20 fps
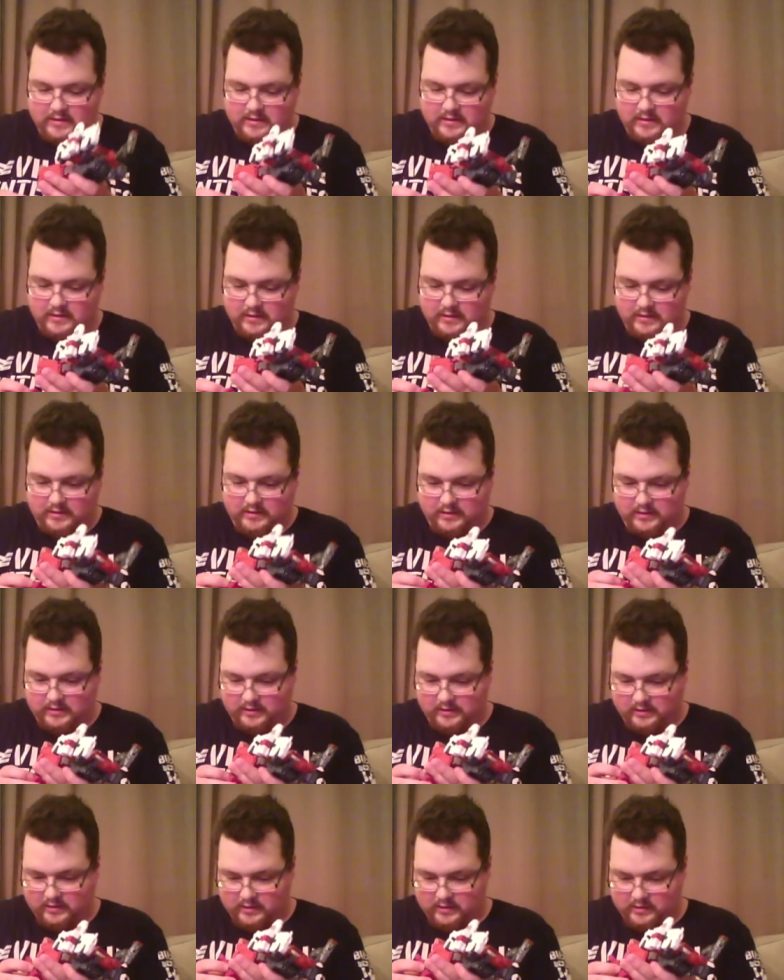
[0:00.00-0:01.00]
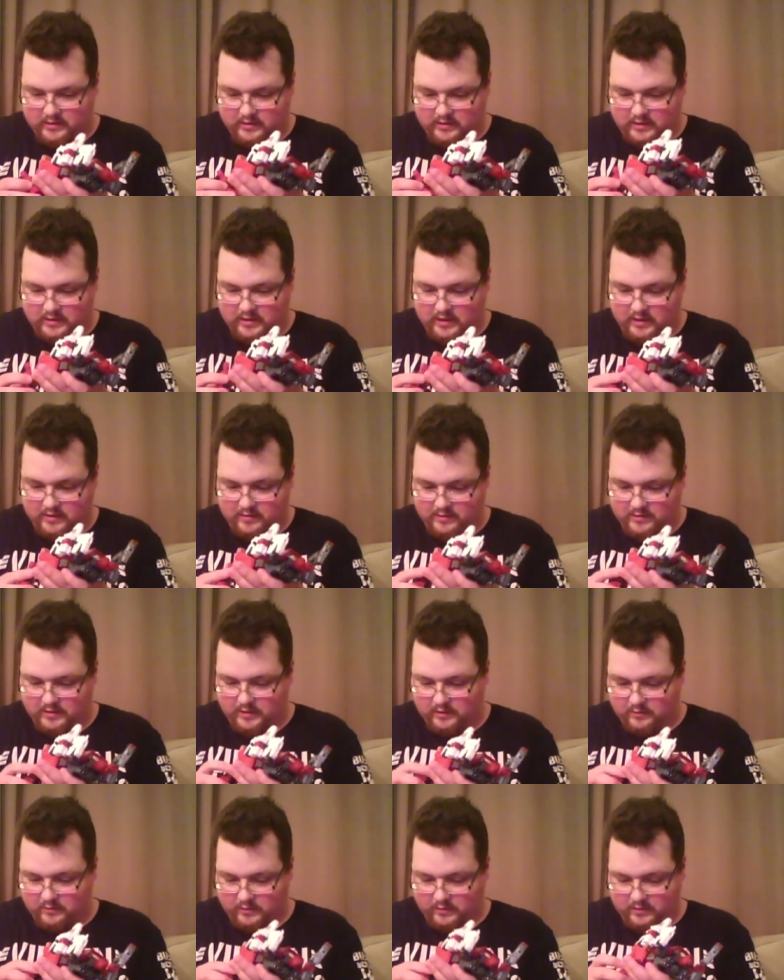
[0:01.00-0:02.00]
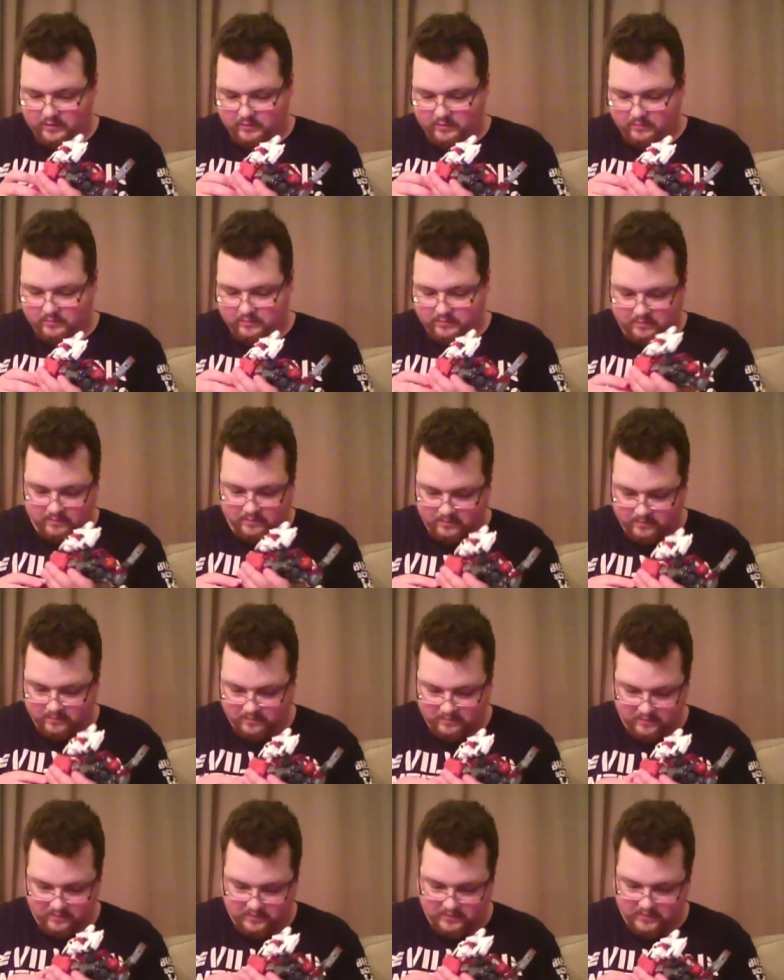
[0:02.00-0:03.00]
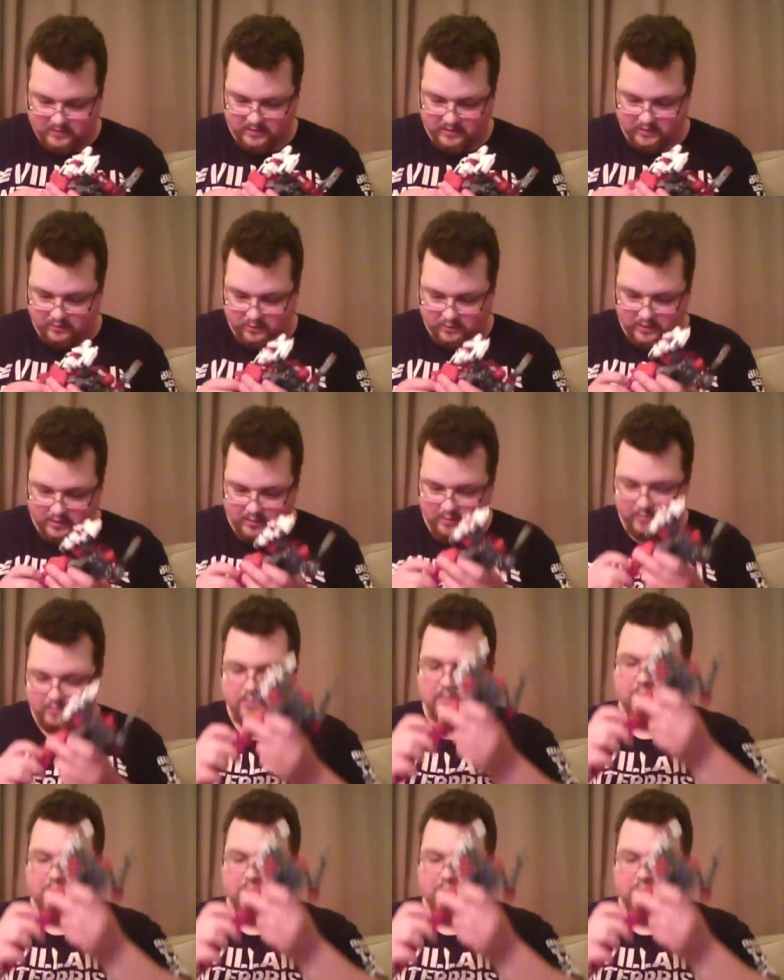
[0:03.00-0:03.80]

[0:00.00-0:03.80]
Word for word: uh, six guns. How is he gonna wear them? He's gonna wear them